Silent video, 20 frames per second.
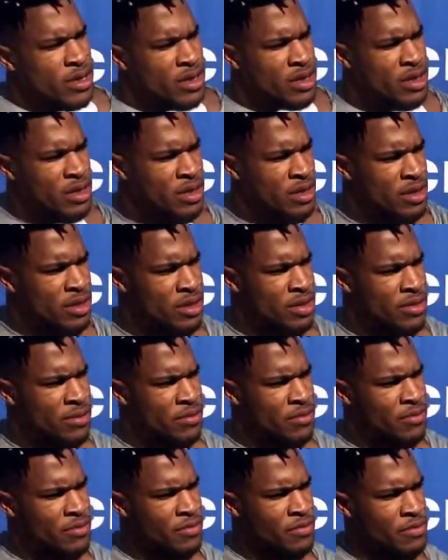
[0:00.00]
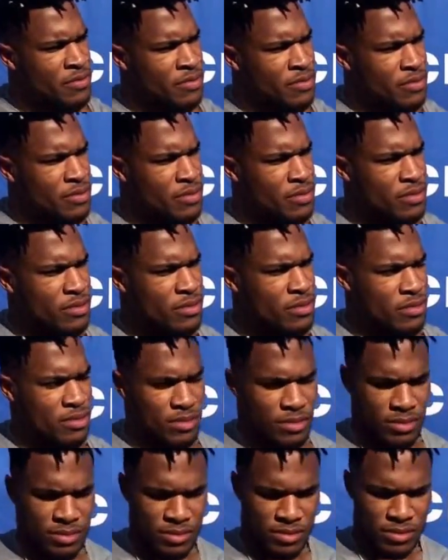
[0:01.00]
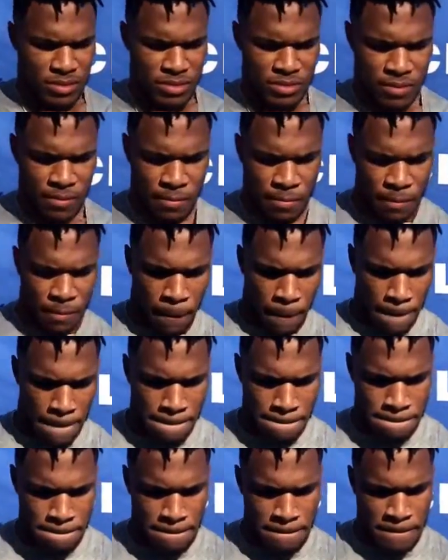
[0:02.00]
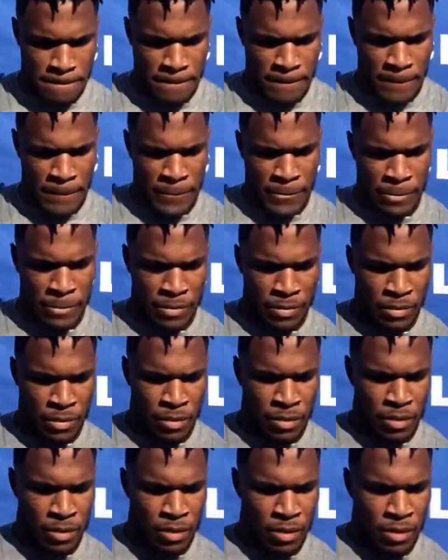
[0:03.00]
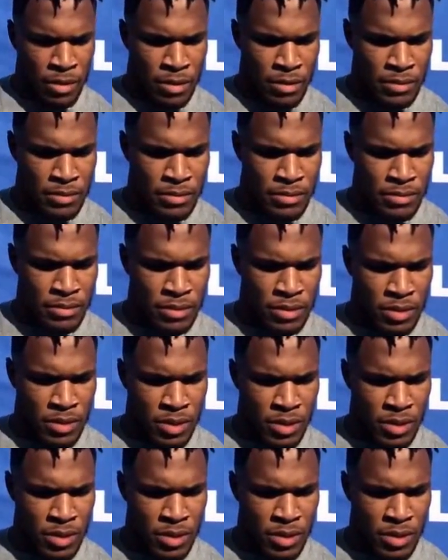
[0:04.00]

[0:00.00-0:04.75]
There was some controversy about the way that game ended. Did that leave kind of a bad taste in your mouth at all?